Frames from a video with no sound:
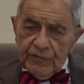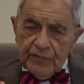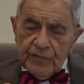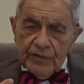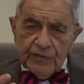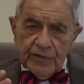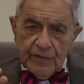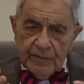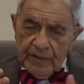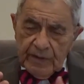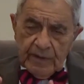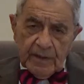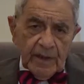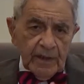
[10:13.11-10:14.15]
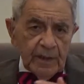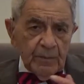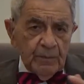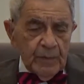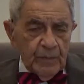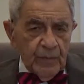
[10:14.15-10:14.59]
the Iraqi
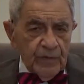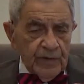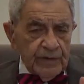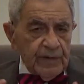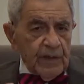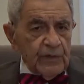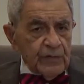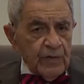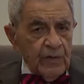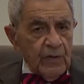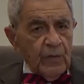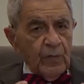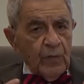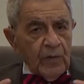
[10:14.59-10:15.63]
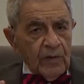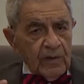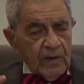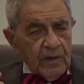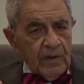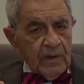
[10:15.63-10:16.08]
people that I work,
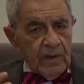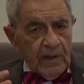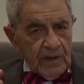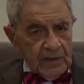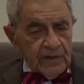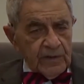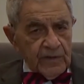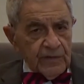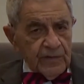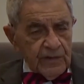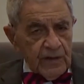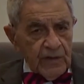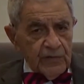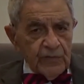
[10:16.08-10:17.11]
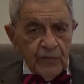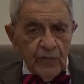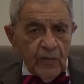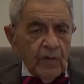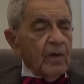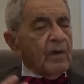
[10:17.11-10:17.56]
architect that I
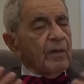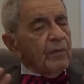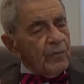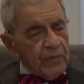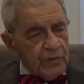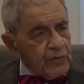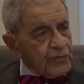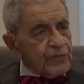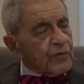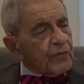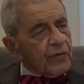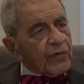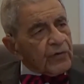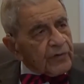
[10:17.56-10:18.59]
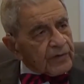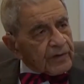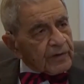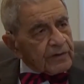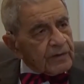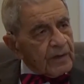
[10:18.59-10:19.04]
saw, were using
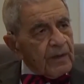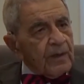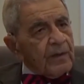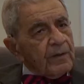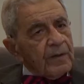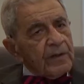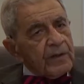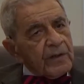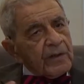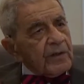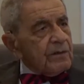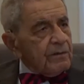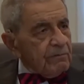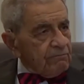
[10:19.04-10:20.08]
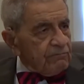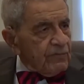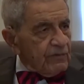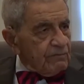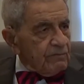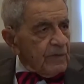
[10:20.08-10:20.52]
concrete in
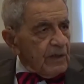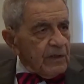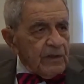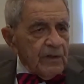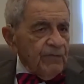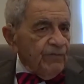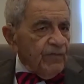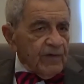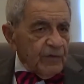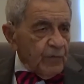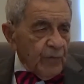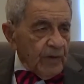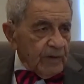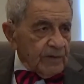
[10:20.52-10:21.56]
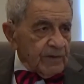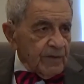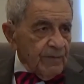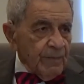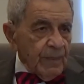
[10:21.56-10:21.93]
different ways.